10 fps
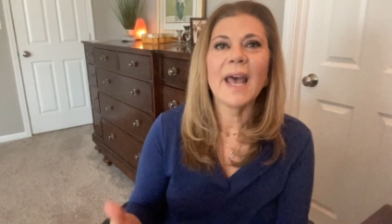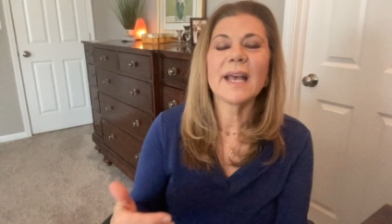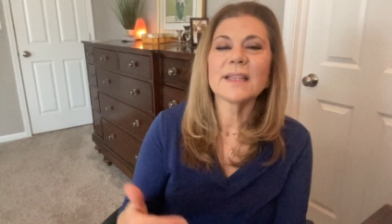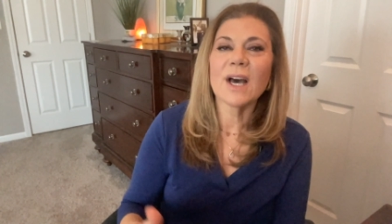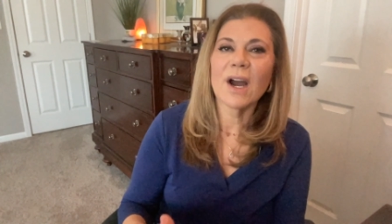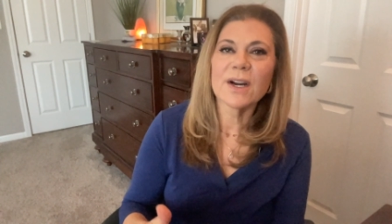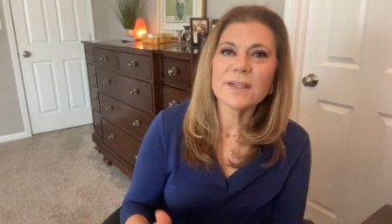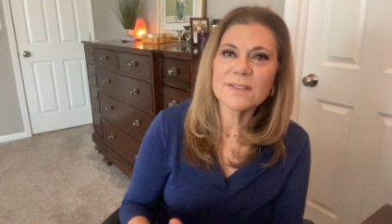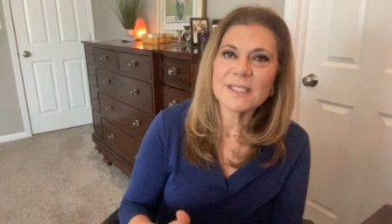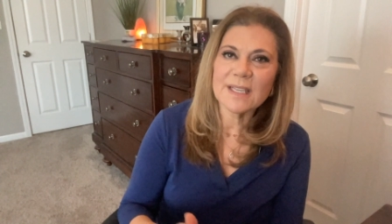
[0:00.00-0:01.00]
At the heart
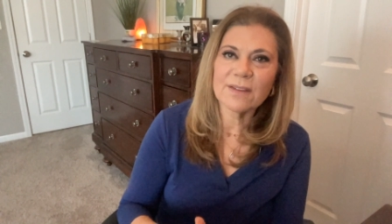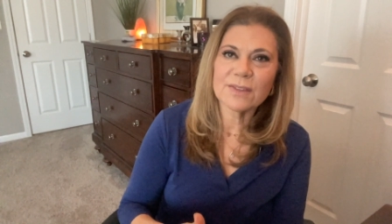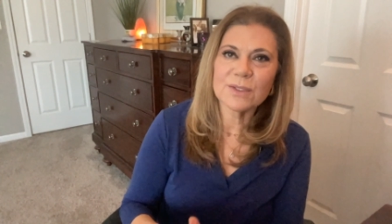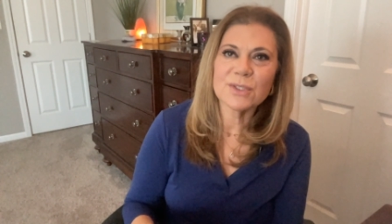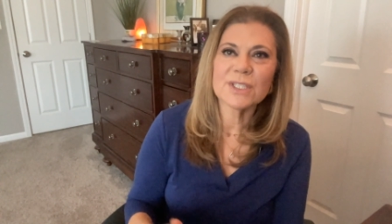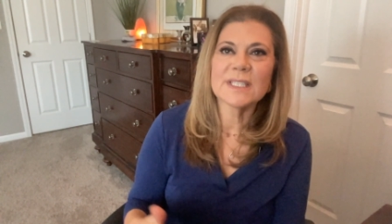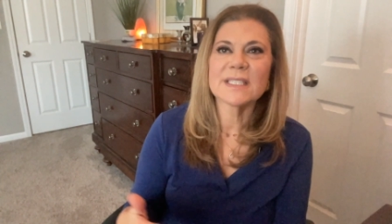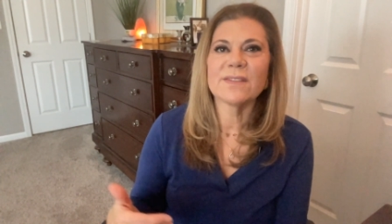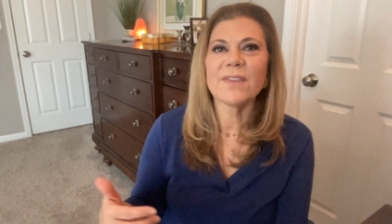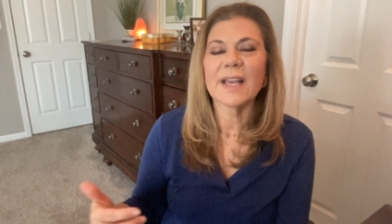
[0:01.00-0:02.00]
of this evolution is
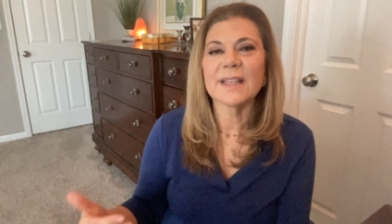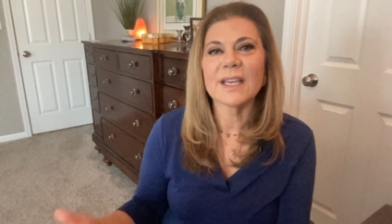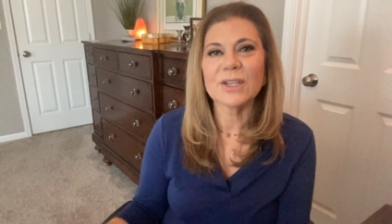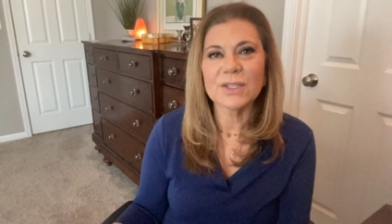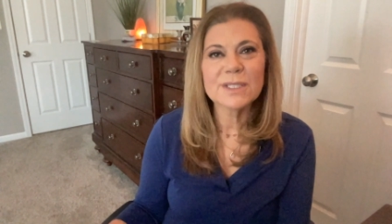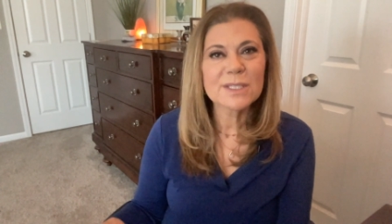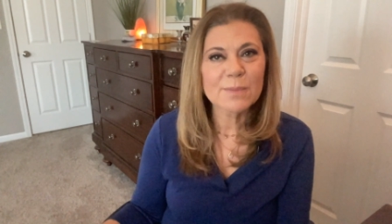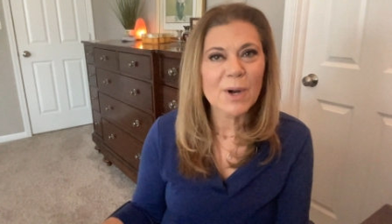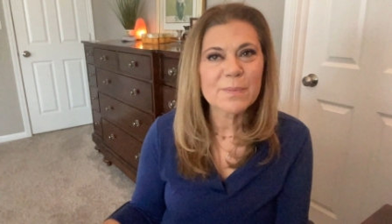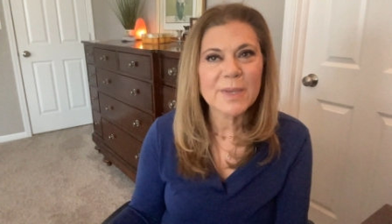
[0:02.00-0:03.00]
the fact that good,
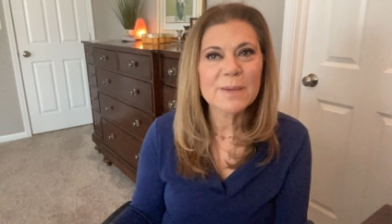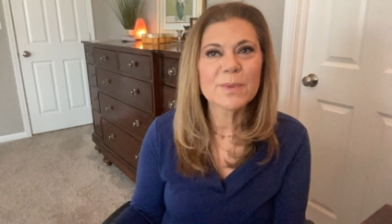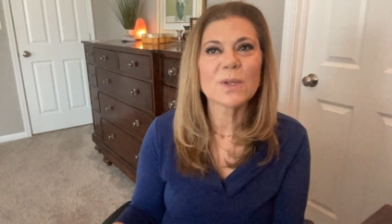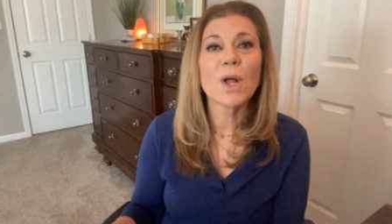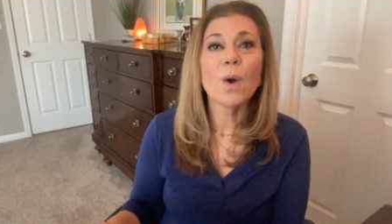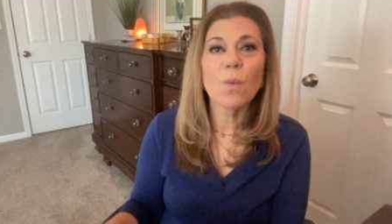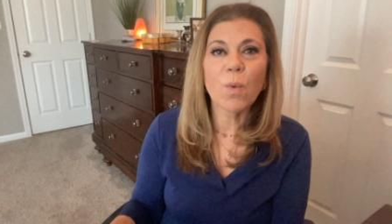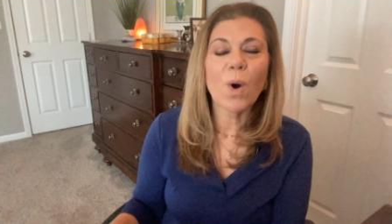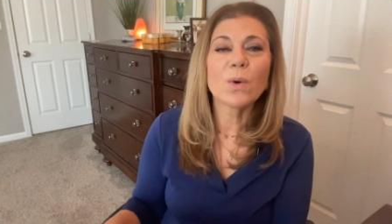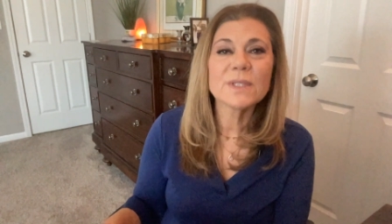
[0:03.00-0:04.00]
smart people
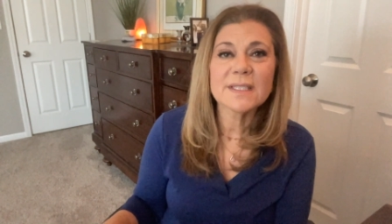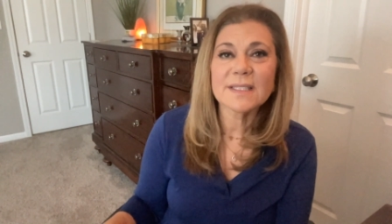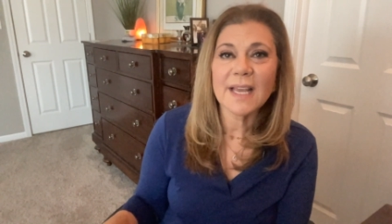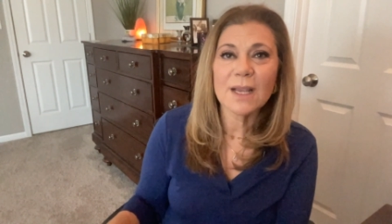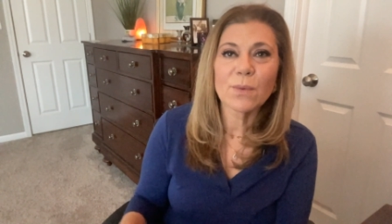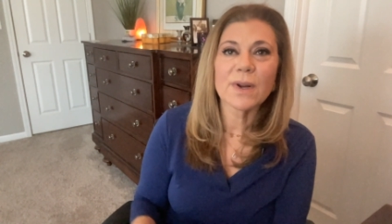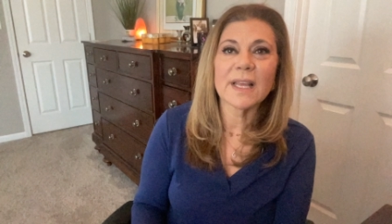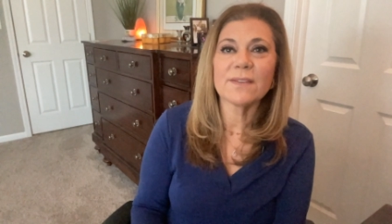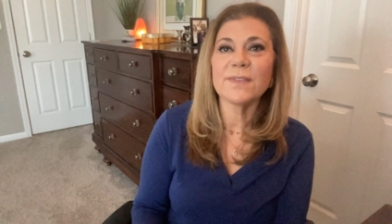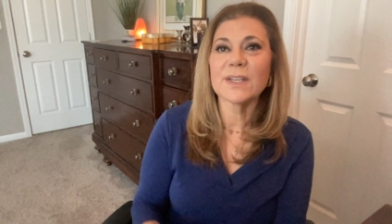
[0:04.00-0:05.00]
won't stay where
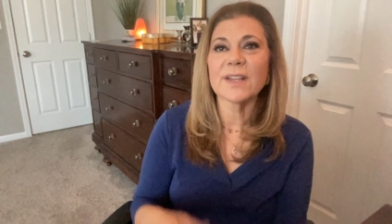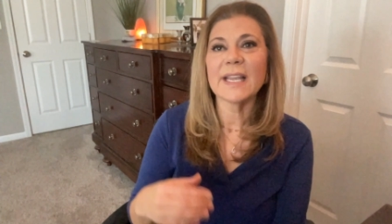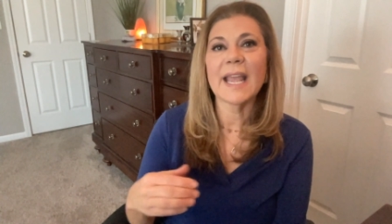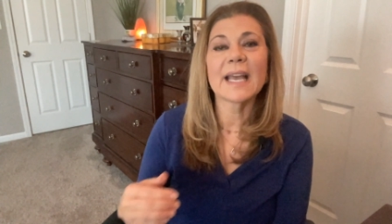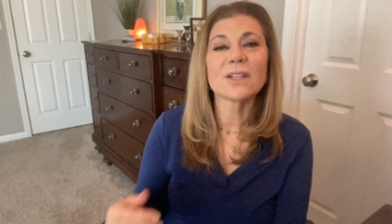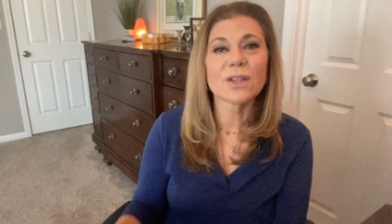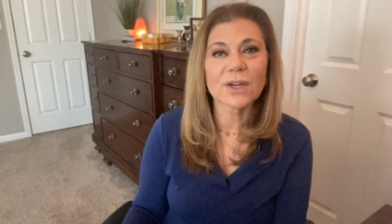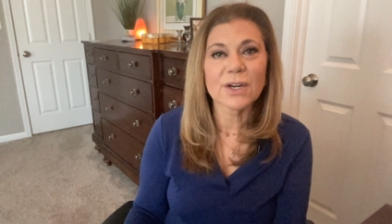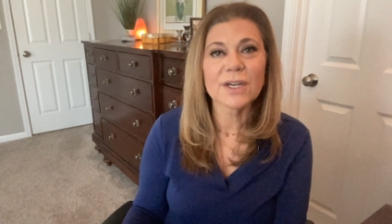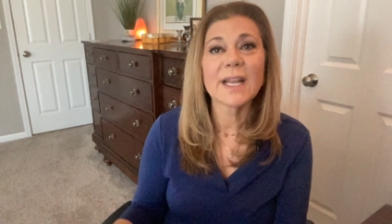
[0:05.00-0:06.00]
they feel they can't
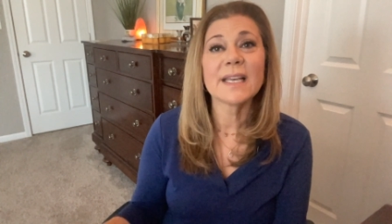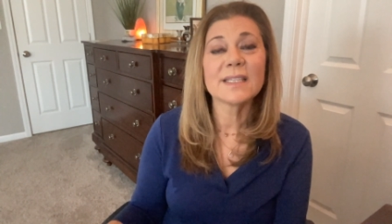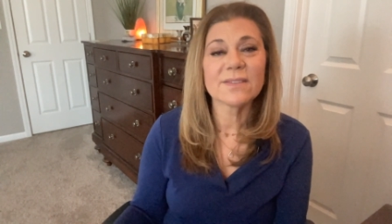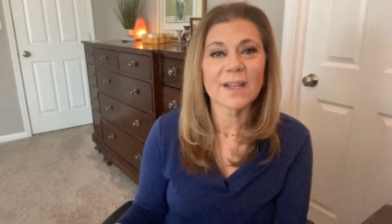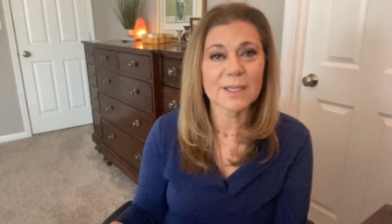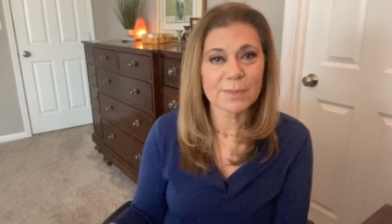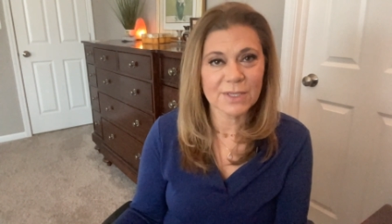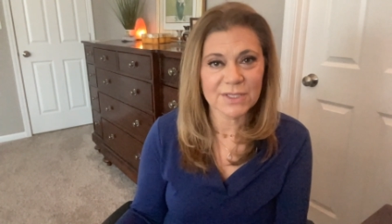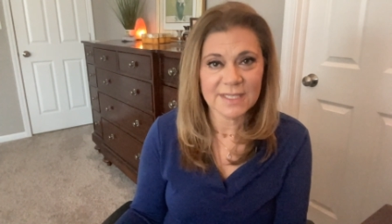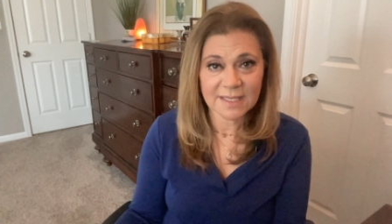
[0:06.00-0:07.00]
learn and develop
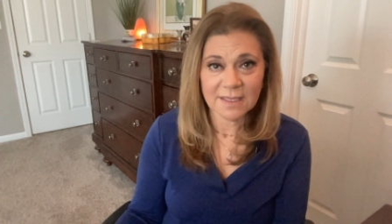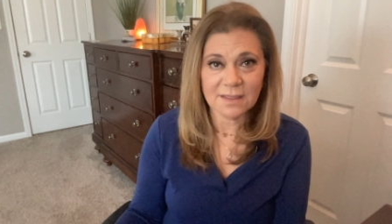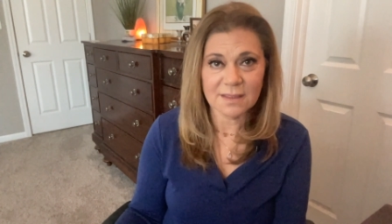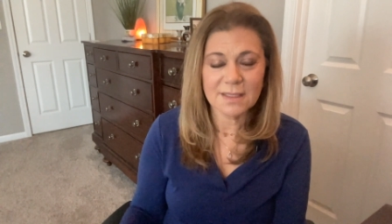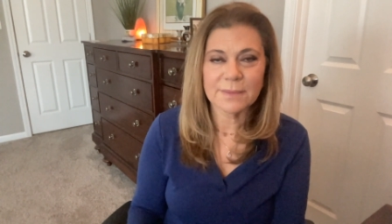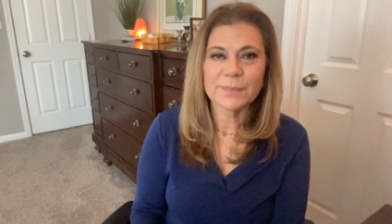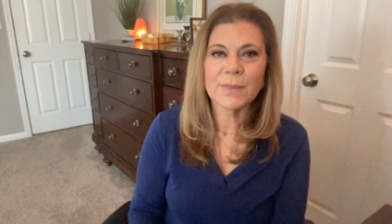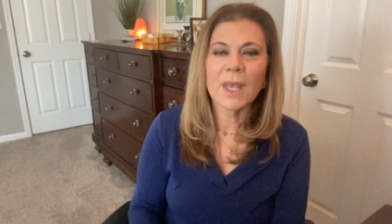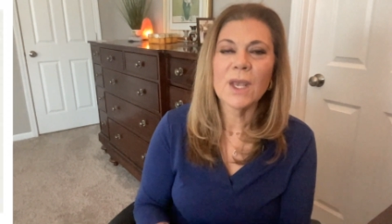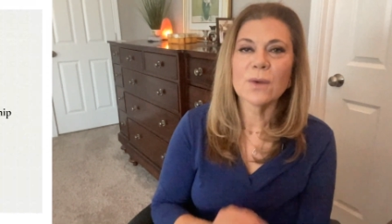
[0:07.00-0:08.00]
their skills.
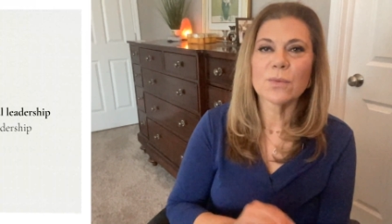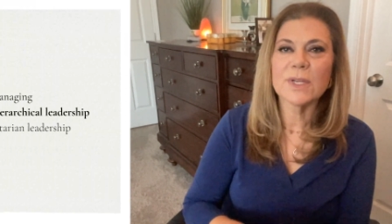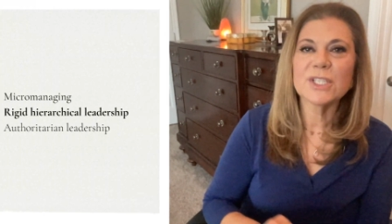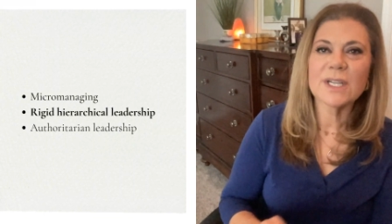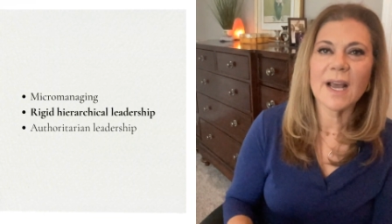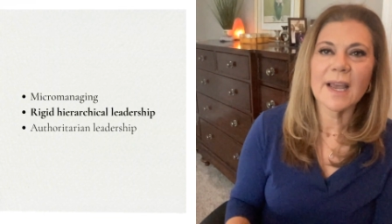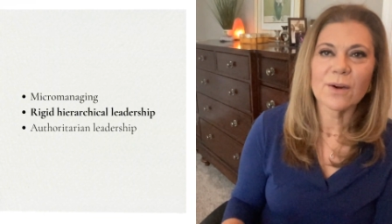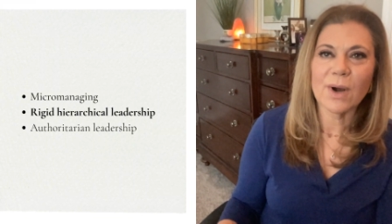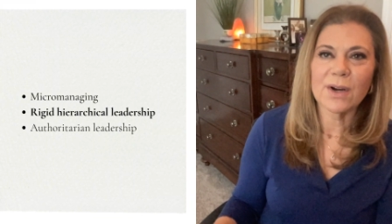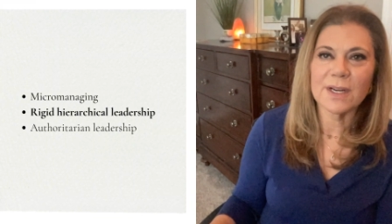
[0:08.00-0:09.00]
Rigid
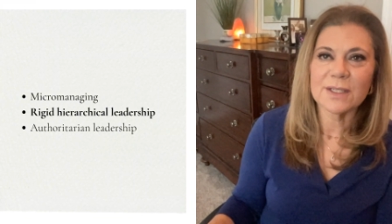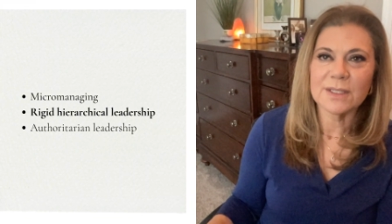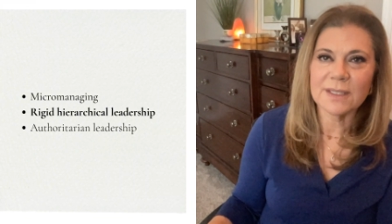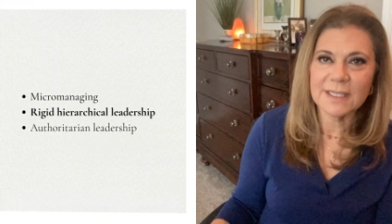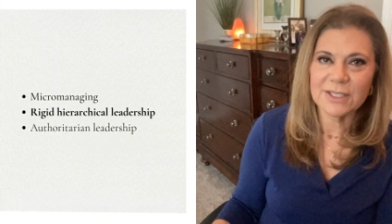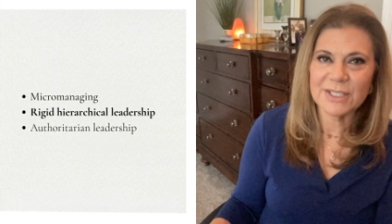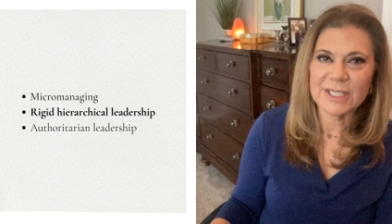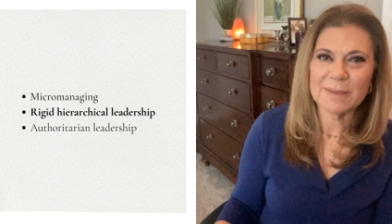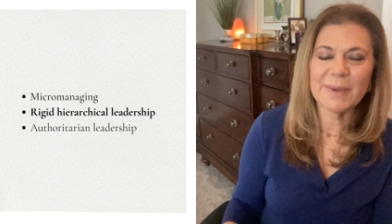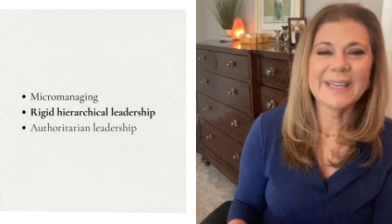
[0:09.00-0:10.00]
hierarchical leadership.